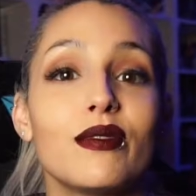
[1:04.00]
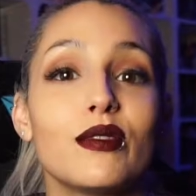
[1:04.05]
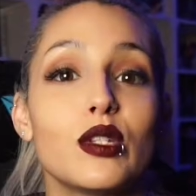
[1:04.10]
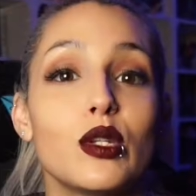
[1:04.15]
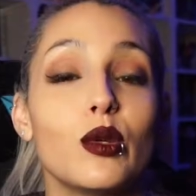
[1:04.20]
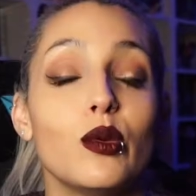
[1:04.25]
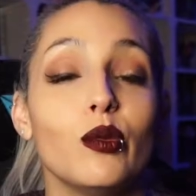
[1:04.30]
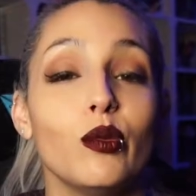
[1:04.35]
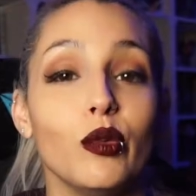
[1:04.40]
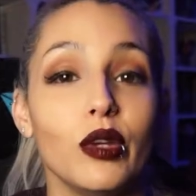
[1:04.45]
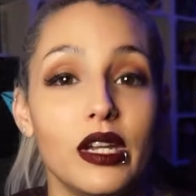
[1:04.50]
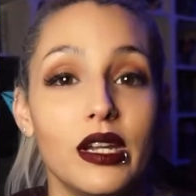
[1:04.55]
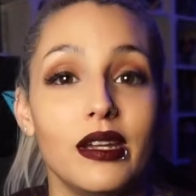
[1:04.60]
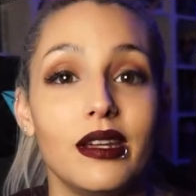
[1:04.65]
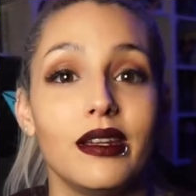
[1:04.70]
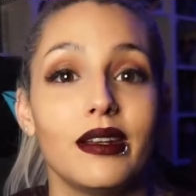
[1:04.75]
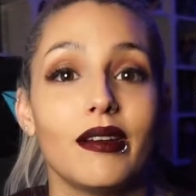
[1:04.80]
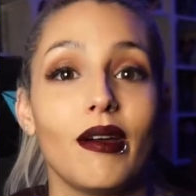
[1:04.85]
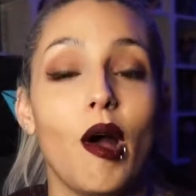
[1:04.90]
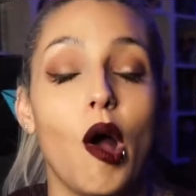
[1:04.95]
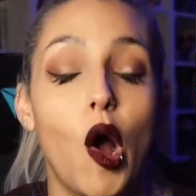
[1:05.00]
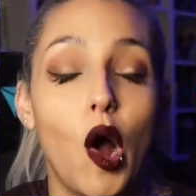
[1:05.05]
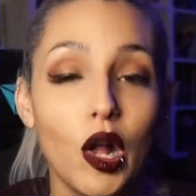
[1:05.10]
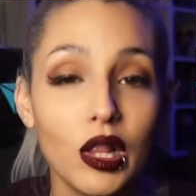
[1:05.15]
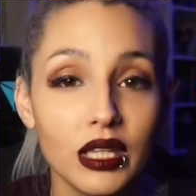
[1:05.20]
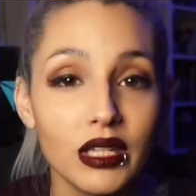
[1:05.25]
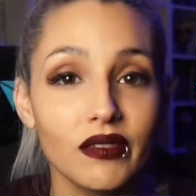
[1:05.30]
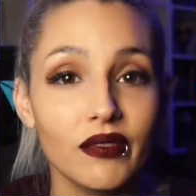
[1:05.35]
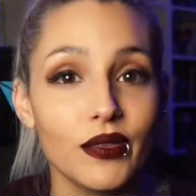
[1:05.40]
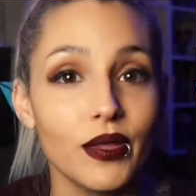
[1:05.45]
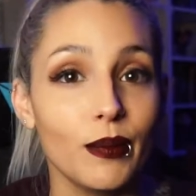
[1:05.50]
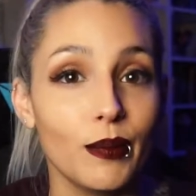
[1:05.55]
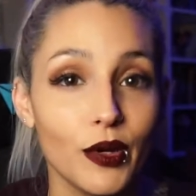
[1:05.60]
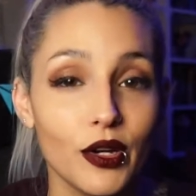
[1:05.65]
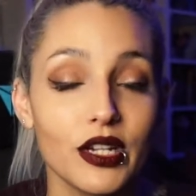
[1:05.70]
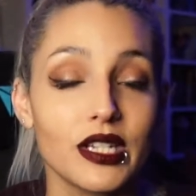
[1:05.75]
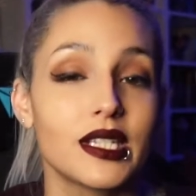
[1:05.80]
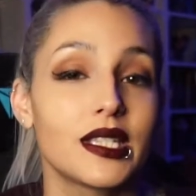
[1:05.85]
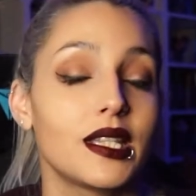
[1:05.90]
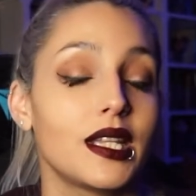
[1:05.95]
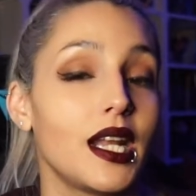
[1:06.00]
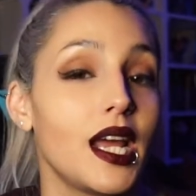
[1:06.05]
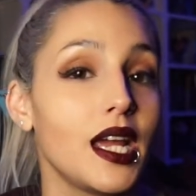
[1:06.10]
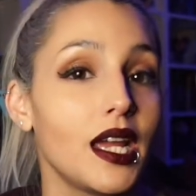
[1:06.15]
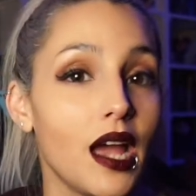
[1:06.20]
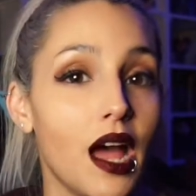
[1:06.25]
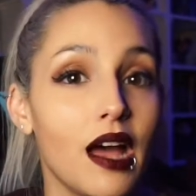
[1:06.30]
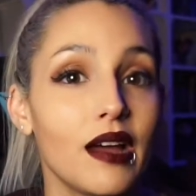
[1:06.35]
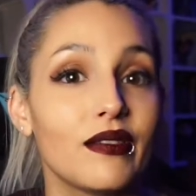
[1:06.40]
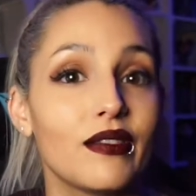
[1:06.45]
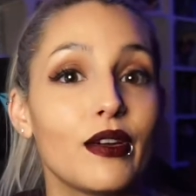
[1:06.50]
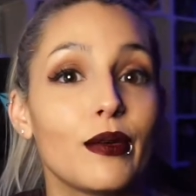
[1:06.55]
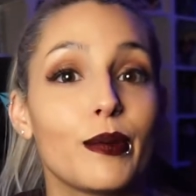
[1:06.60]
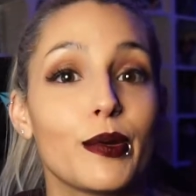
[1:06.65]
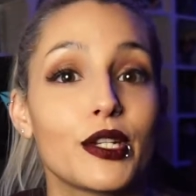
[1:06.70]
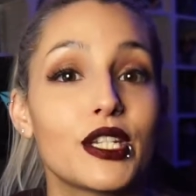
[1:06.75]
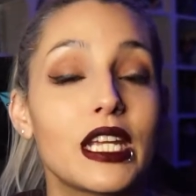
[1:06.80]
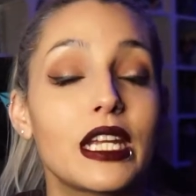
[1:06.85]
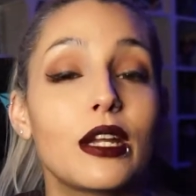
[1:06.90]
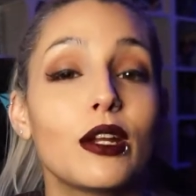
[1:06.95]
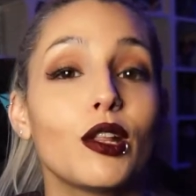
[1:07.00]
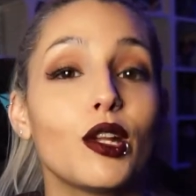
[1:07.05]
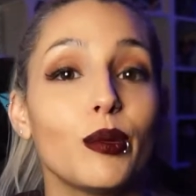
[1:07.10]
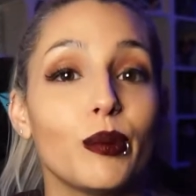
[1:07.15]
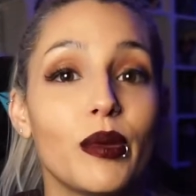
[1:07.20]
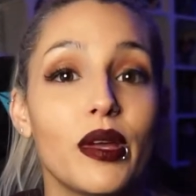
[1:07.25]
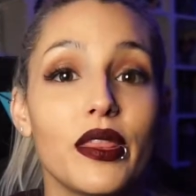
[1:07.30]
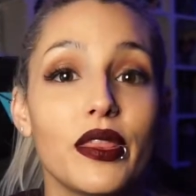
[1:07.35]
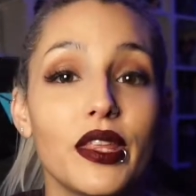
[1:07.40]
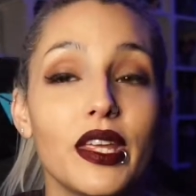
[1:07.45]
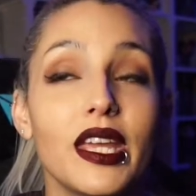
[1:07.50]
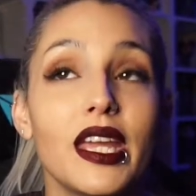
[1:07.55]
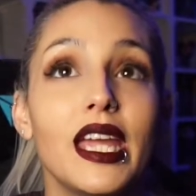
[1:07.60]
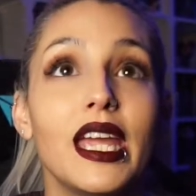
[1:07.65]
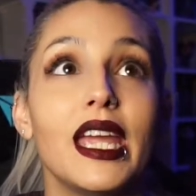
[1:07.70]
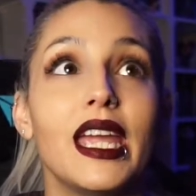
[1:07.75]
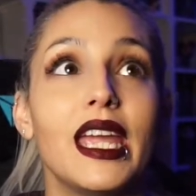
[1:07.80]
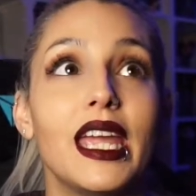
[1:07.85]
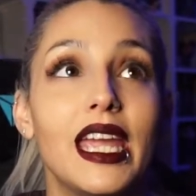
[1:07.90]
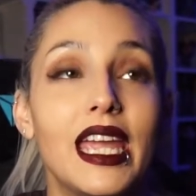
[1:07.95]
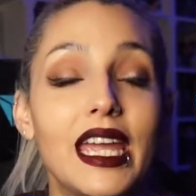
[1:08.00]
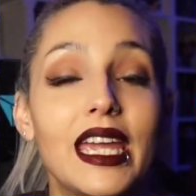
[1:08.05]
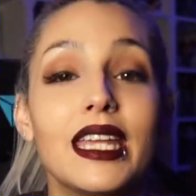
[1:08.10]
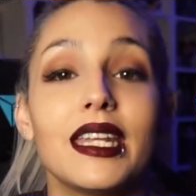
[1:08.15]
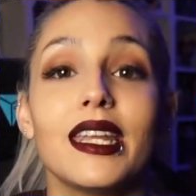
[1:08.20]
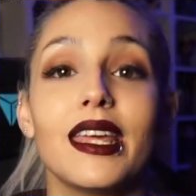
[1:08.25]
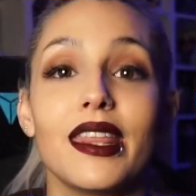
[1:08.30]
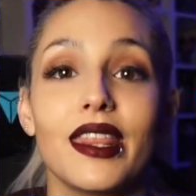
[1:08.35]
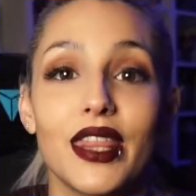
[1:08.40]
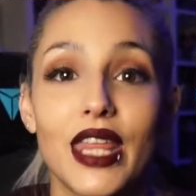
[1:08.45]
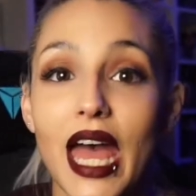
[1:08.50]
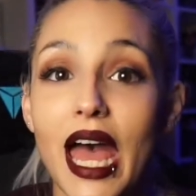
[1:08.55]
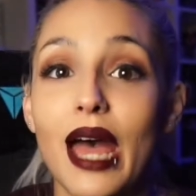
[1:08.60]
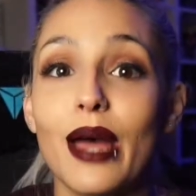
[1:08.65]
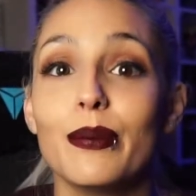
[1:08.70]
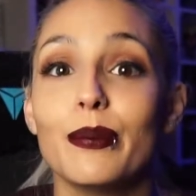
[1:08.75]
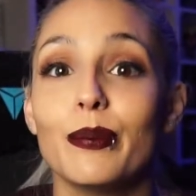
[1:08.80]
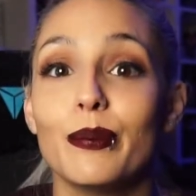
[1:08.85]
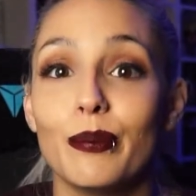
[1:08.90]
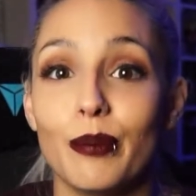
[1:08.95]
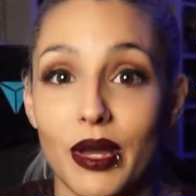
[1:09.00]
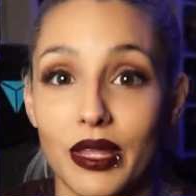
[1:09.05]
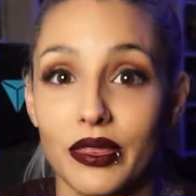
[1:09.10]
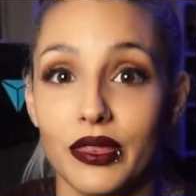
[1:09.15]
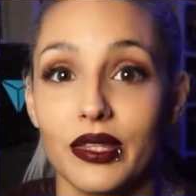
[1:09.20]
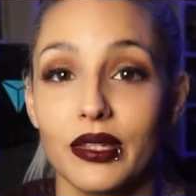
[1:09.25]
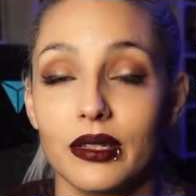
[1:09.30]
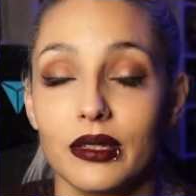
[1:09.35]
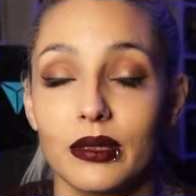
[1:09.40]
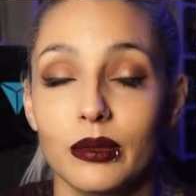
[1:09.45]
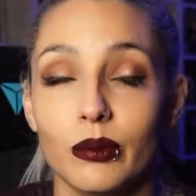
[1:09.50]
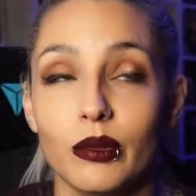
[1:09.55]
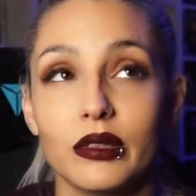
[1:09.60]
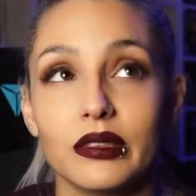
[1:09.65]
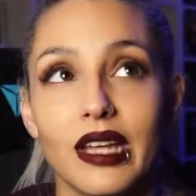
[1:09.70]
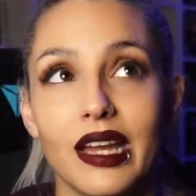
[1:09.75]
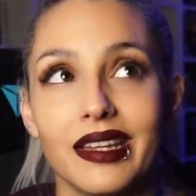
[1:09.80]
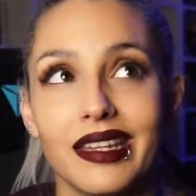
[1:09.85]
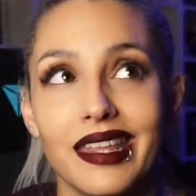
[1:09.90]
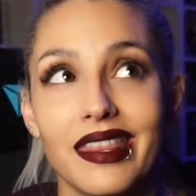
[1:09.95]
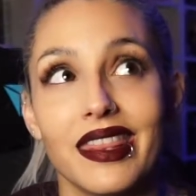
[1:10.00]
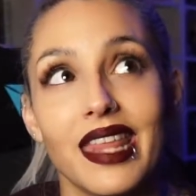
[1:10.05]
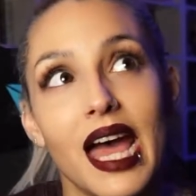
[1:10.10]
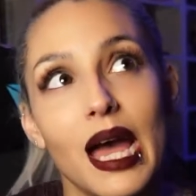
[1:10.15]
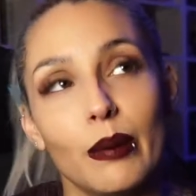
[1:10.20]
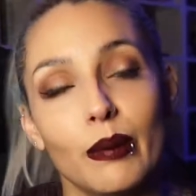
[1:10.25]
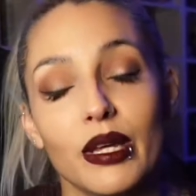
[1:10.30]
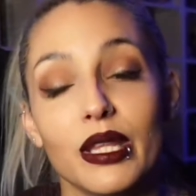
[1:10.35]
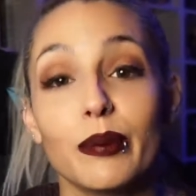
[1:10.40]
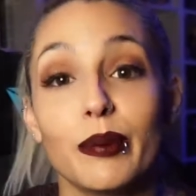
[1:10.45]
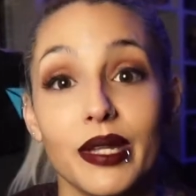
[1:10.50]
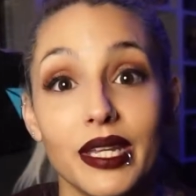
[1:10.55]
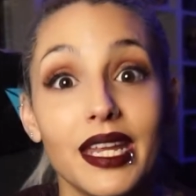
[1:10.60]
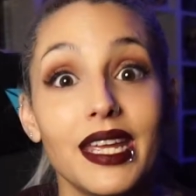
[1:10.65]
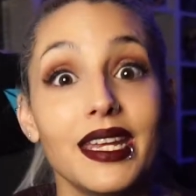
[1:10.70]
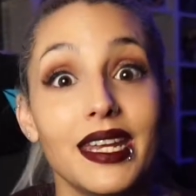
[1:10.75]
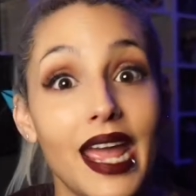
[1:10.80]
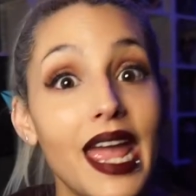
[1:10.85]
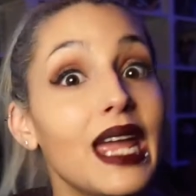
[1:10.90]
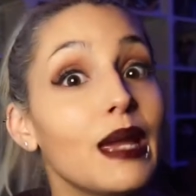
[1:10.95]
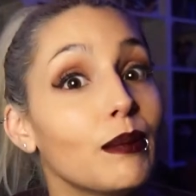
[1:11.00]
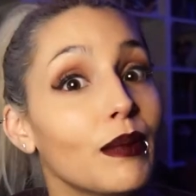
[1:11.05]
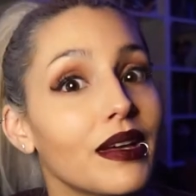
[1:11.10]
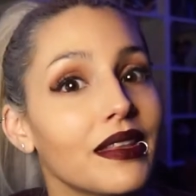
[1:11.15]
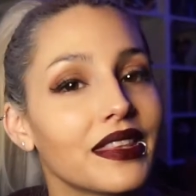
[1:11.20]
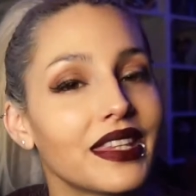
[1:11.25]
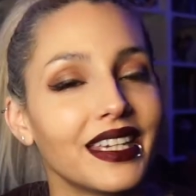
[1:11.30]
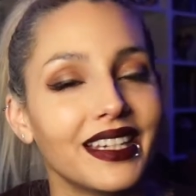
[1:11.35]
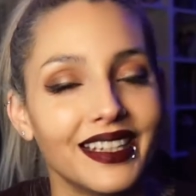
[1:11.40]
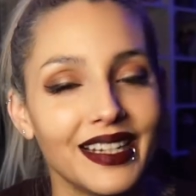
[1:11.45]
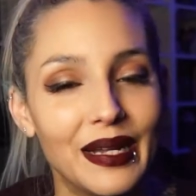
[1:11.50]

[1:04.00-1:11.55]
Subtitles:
to read all of the books that I got for a particular month in that month. Well, not in that month, but in a month.